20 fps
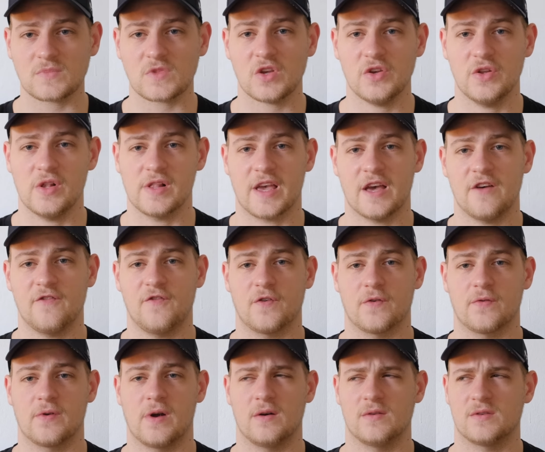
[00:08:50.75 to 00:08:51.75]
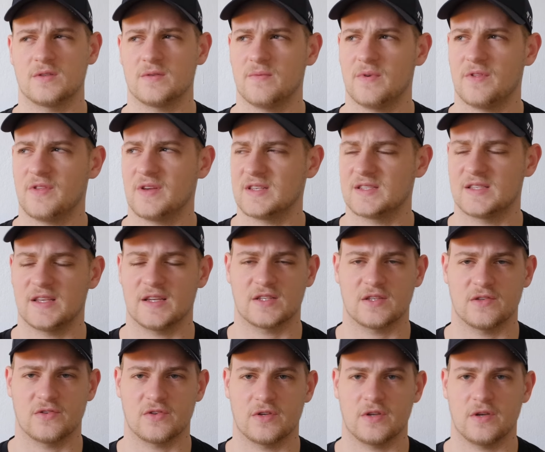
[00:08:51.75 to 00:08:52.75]
You'll get it for around, I think,
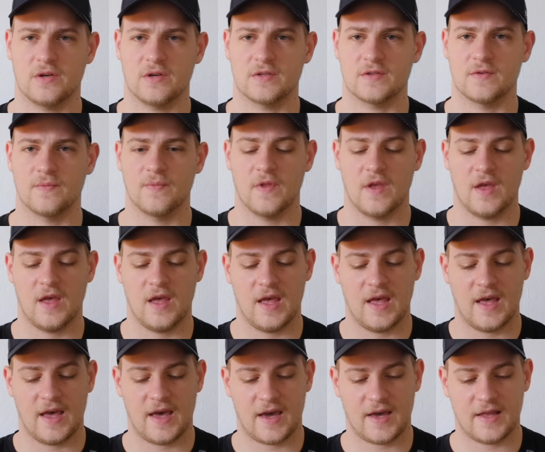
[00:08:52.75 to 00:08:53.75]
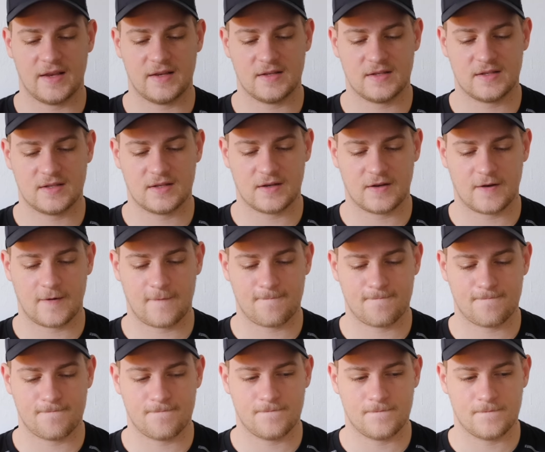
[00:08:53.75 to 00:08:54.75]
600 euros. And
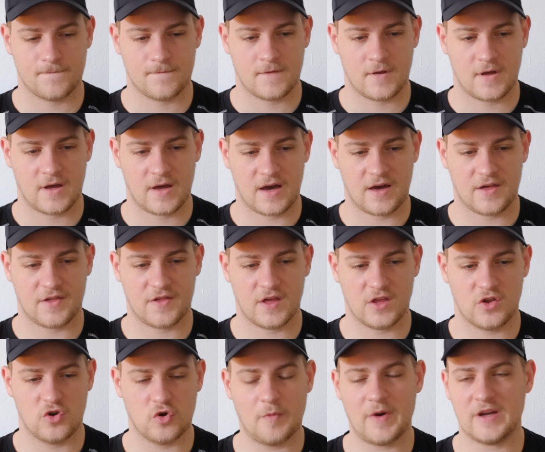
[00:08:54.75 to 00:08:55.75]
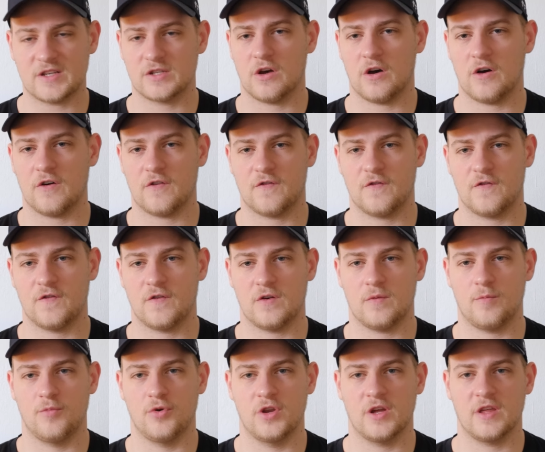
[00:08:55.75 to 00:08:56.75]
I think you're better off
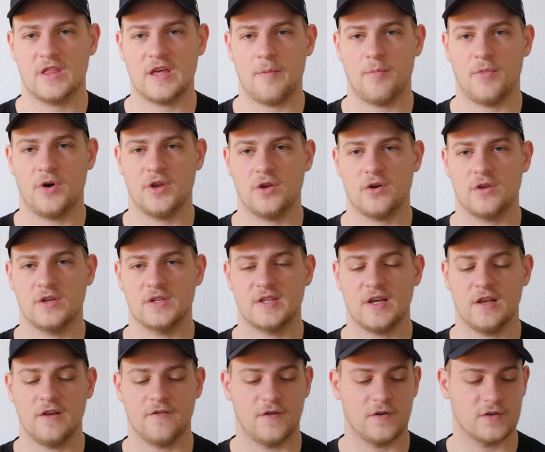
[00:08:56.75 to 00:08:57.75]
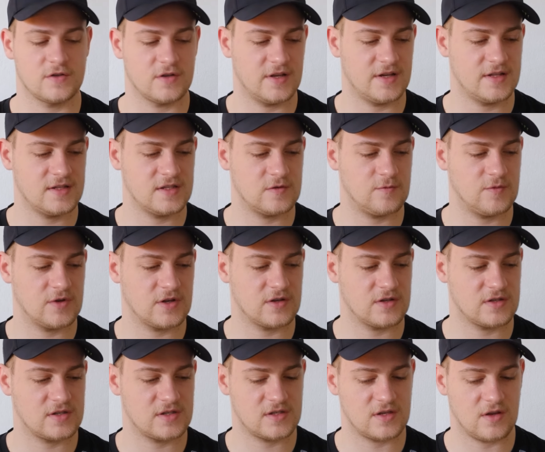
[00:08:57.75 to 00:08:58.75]
putting that money on a telephoto lens,
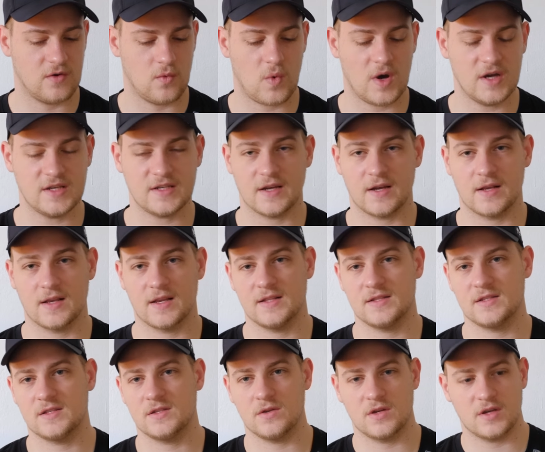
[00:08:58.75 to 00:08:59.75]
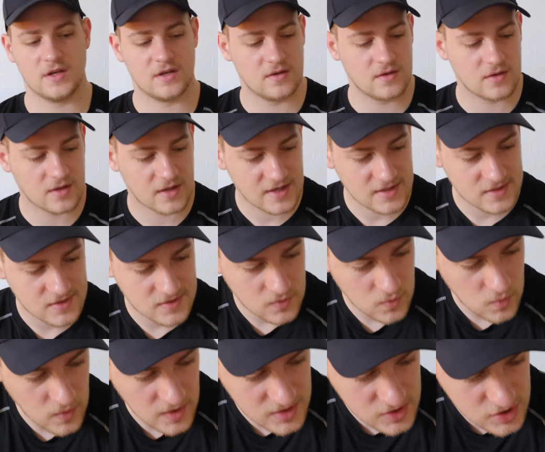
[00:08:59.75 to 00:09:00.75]
because a wide-angle lens you can get
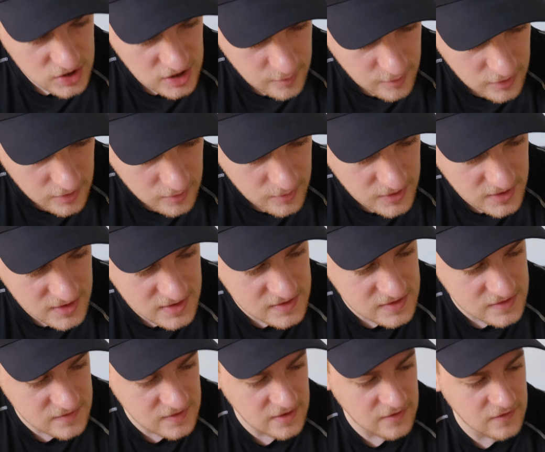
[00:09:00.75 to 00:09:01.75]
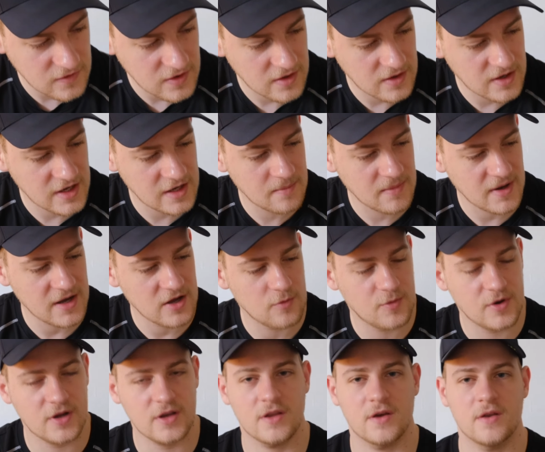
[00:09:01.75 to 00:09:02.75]
way cheaper, because in my
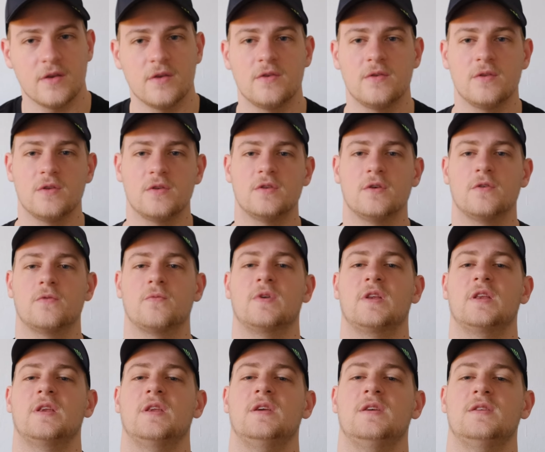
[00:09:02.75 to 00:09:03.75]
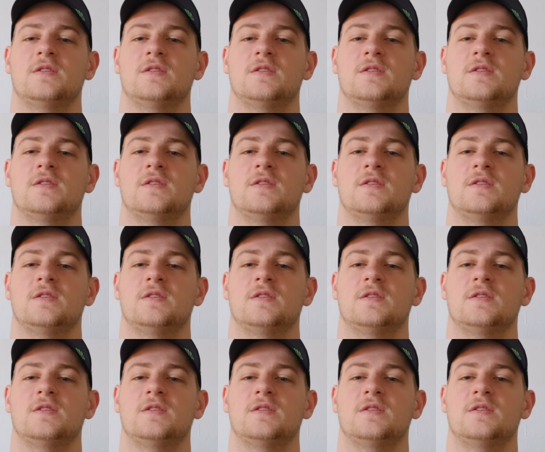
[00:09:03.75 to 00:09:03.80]
opinion, you don't really need